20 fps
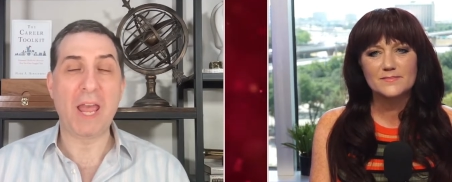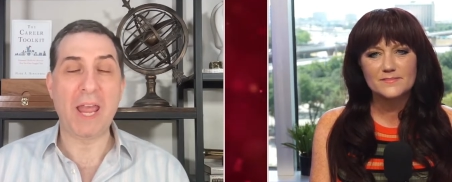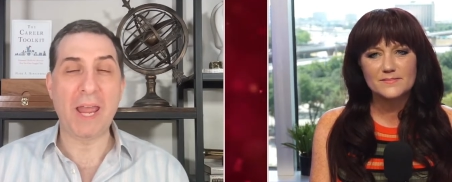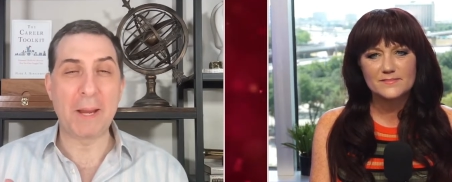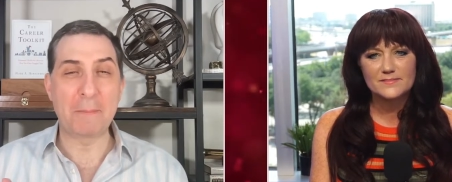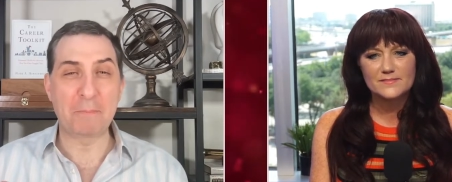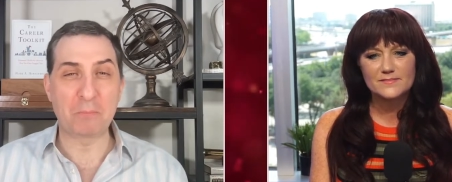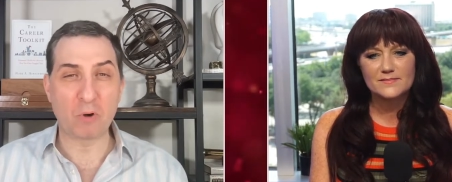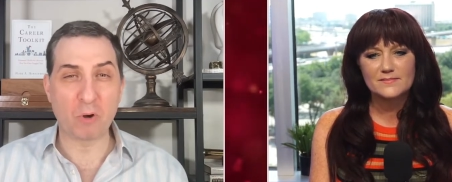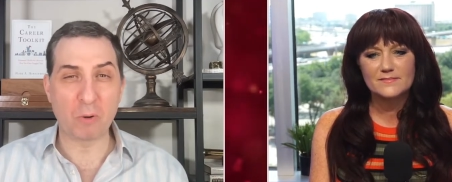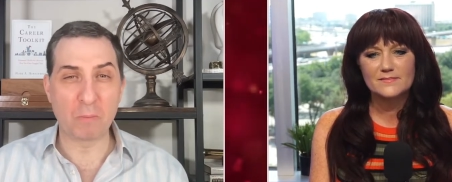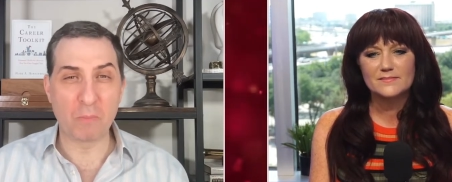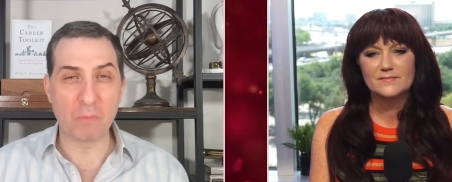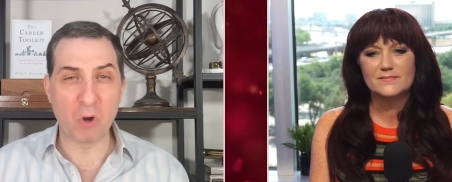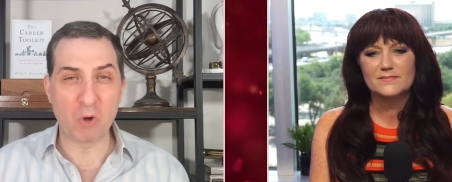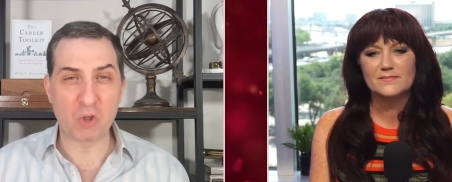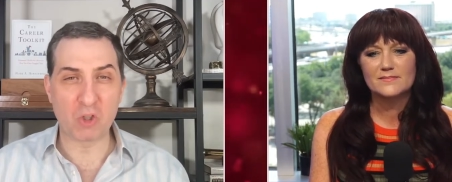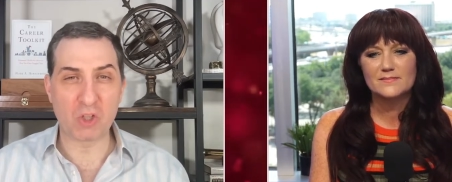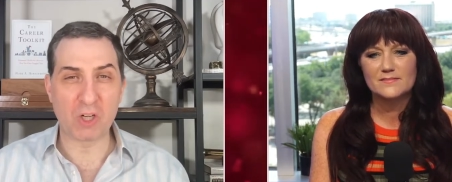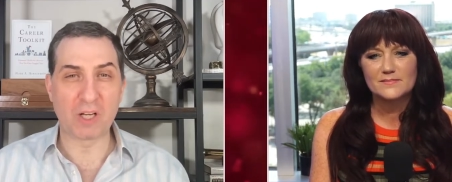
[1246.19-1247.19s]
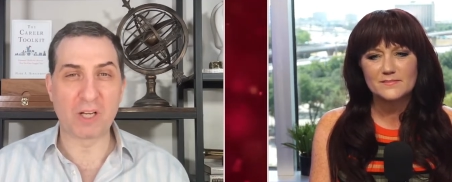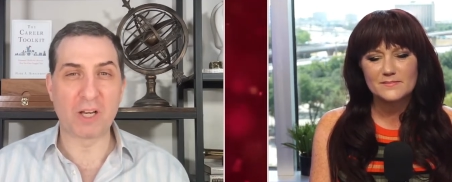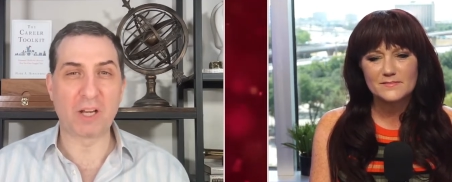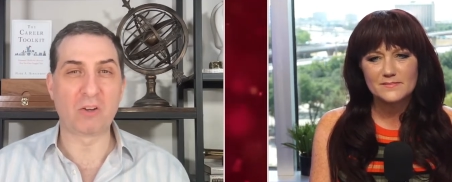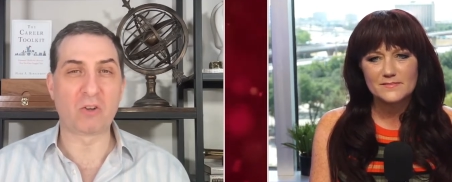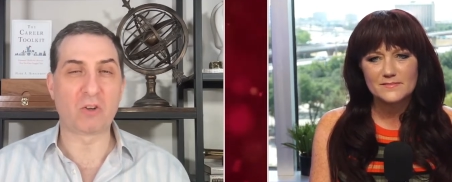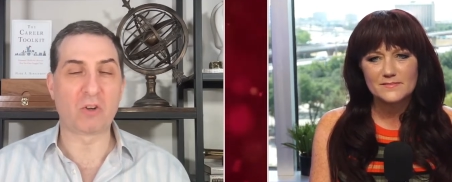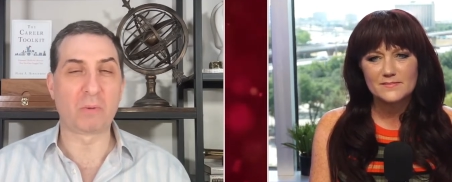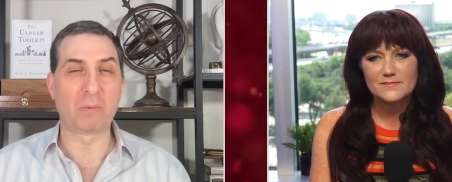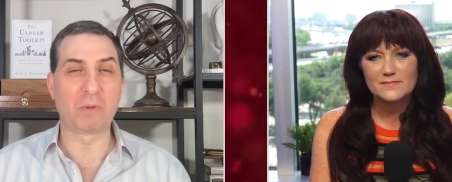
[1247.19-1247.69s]
Speaker 1: a promotion,
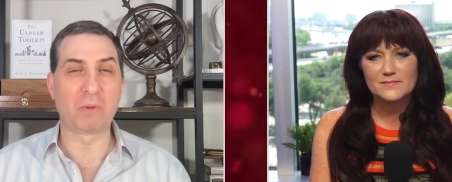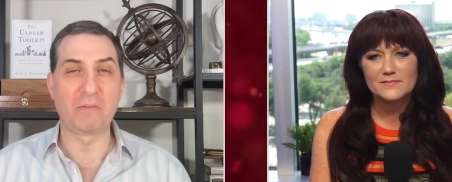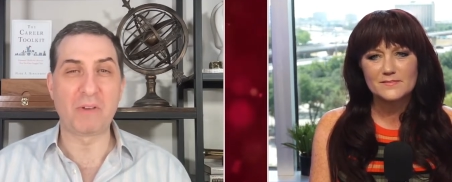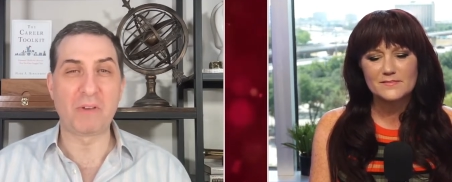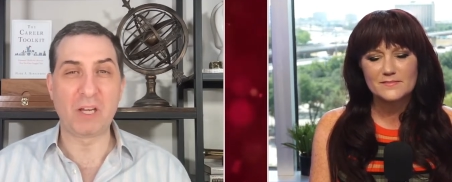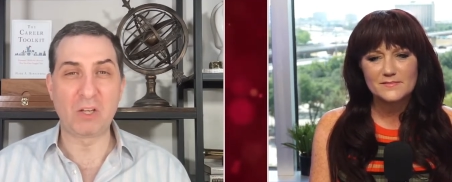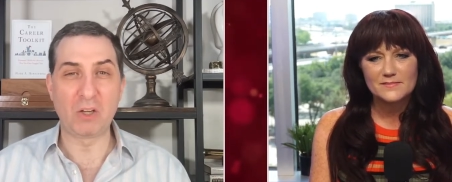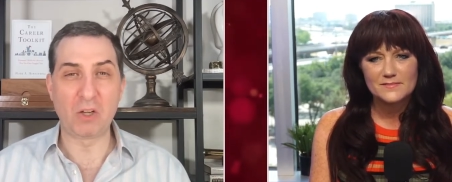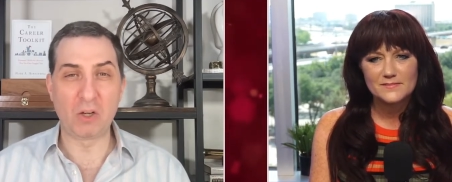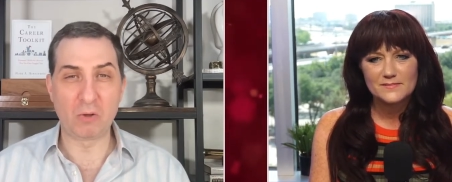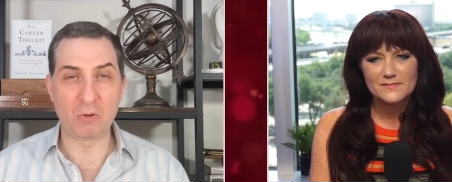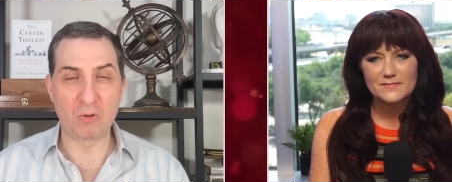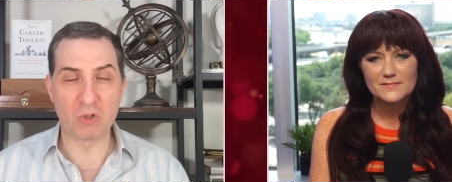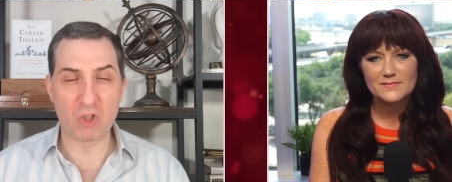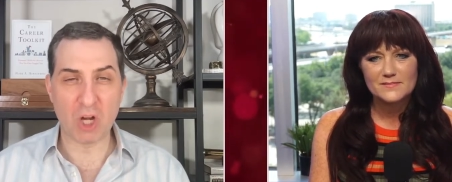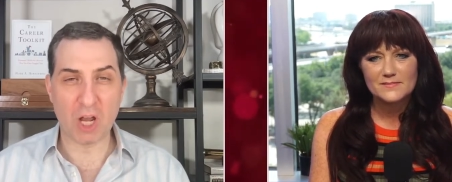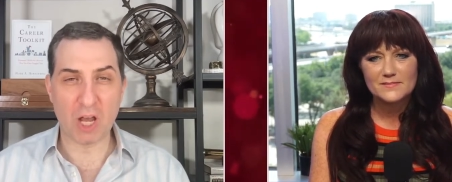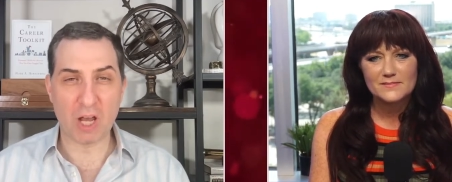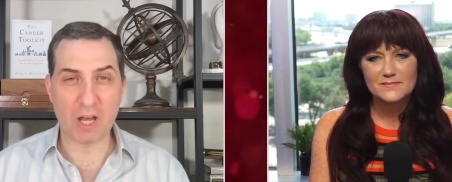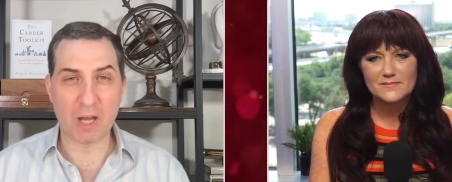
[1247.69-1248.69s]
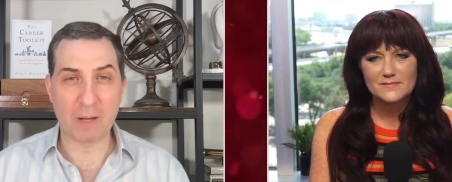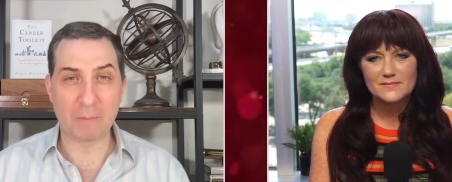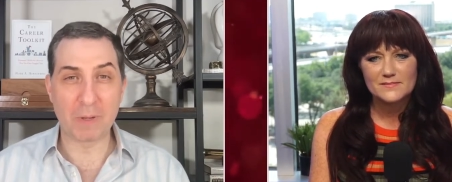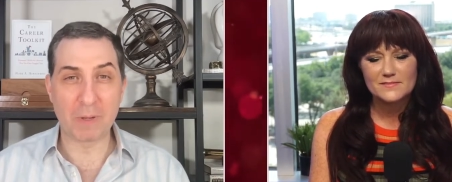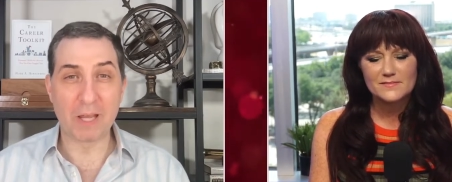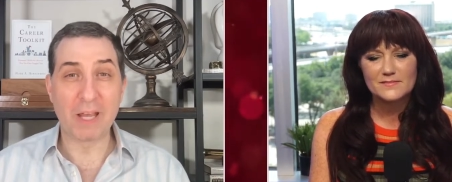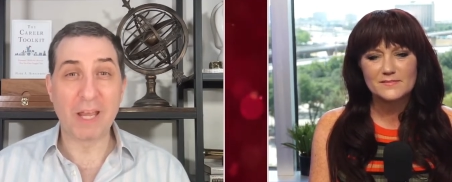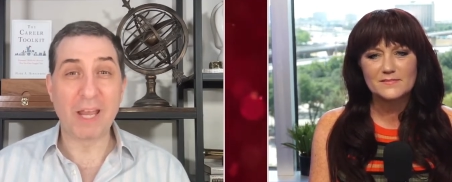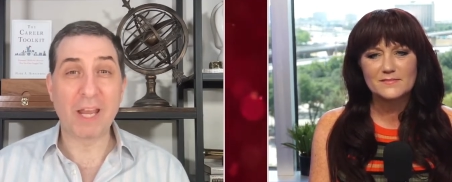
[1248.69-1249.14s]
in terms of a new job,